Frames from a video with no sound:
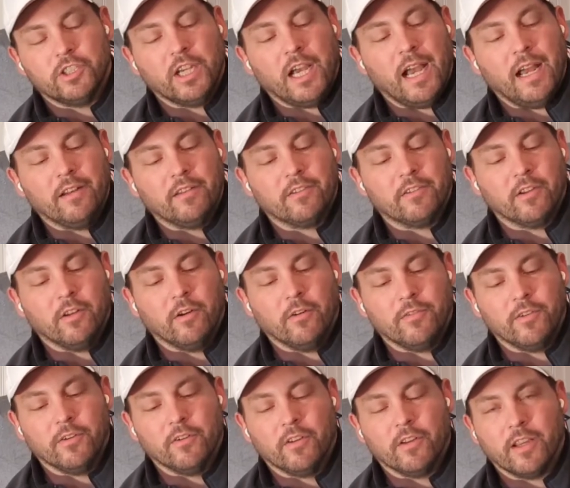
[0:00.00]
shots. So
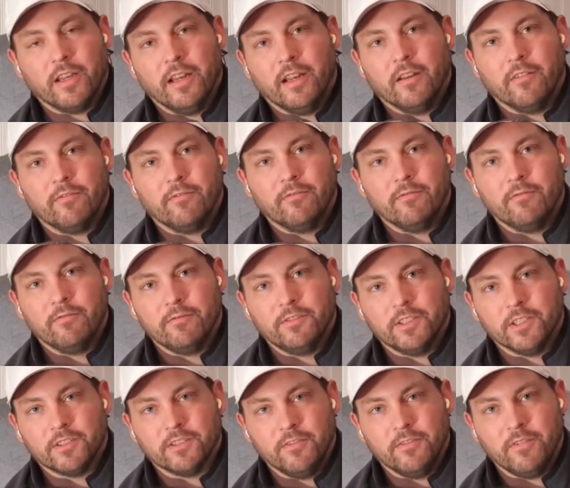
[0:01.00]
if you're looking at a
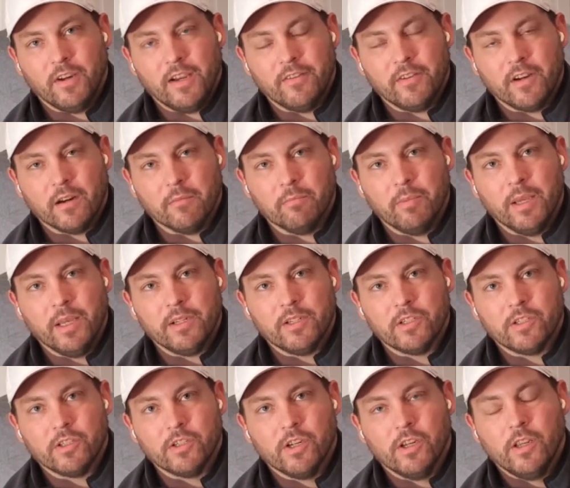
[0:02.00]
65 yard
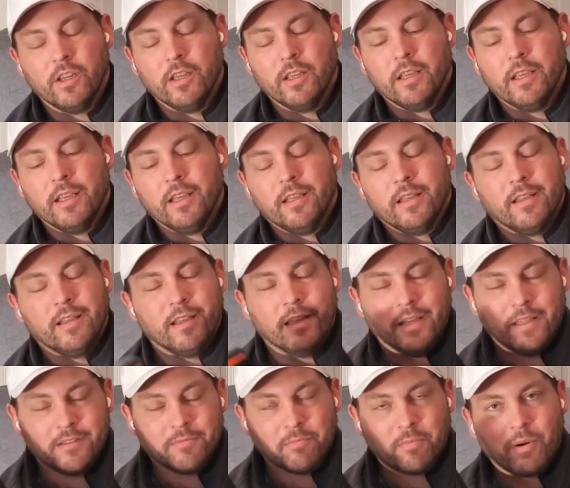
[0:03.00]
pitch,
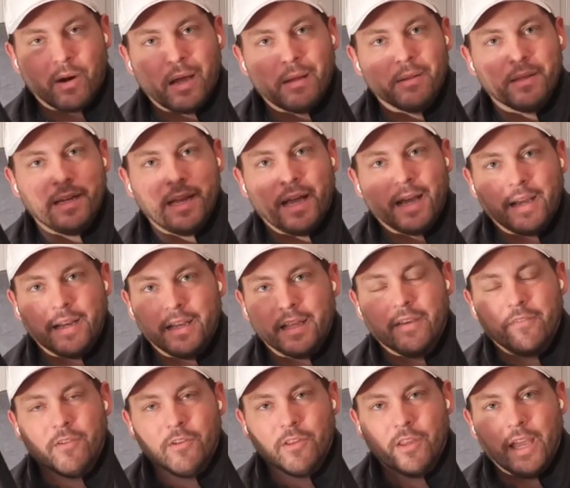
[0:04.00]
it's probably not going to
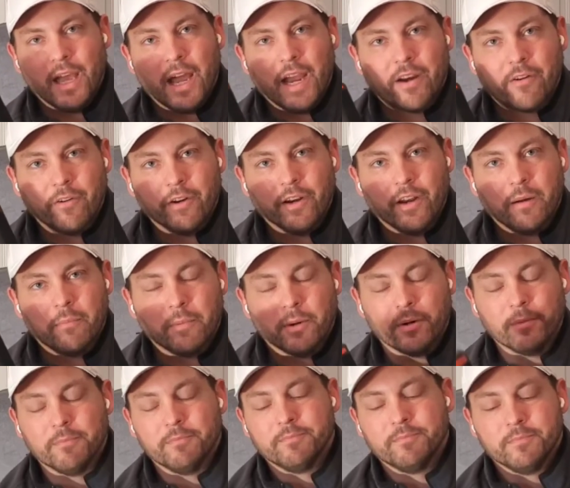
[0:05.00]
give you the accurate
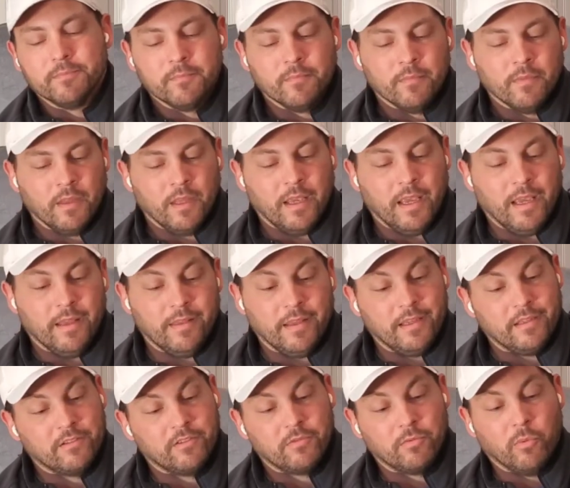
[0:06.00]
number. And
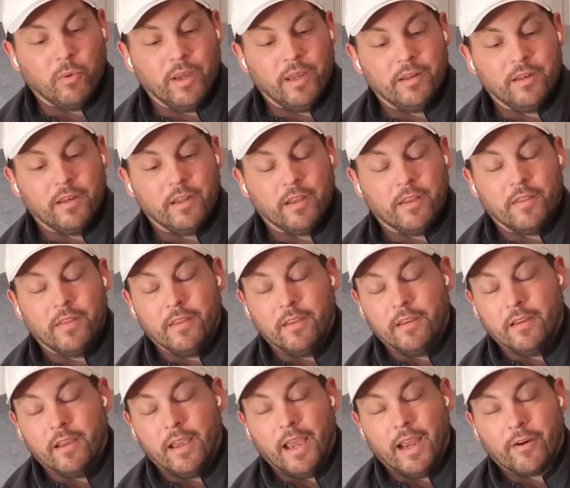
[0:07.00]
that's when
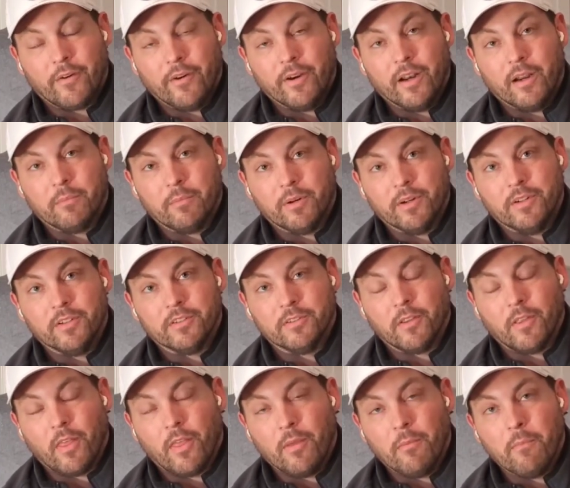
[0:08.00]
the accurate number
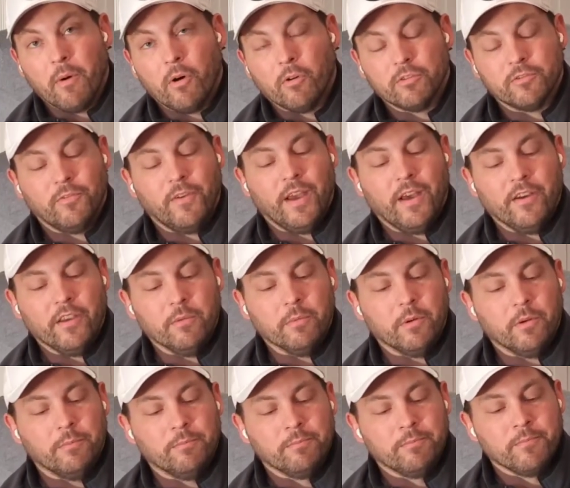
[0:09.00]
is the most
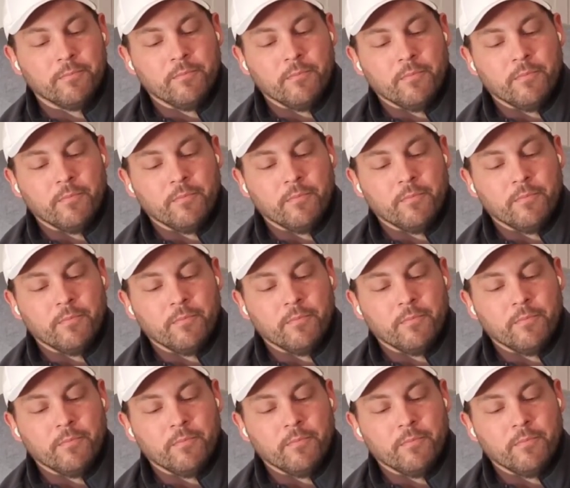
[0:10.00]
valuable.